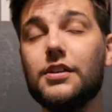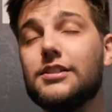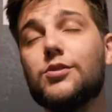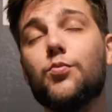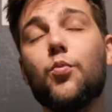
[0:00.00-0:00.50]
this
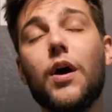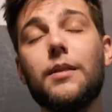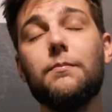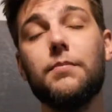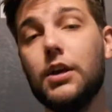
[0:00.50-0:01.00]
is
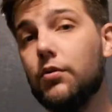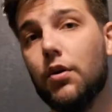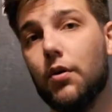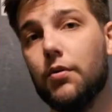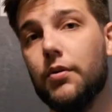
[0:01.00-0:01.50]
when
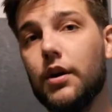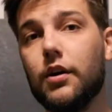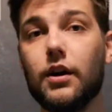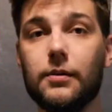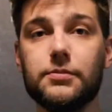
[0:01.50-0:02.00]
B-roll
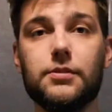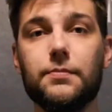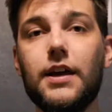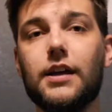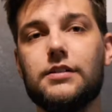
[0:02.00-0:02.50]
comes to
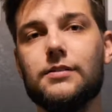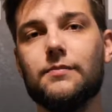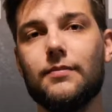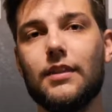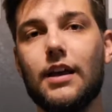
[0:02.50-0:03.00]
place.
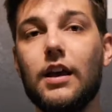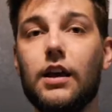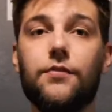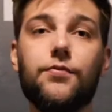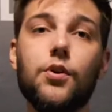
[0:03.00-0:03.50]

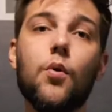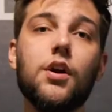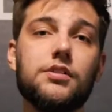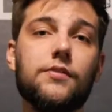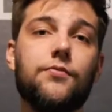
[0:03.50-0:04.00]
If you
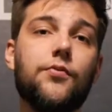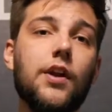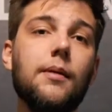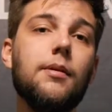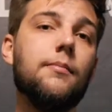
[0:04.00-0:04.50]
watch the
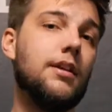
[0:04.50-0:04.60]
framing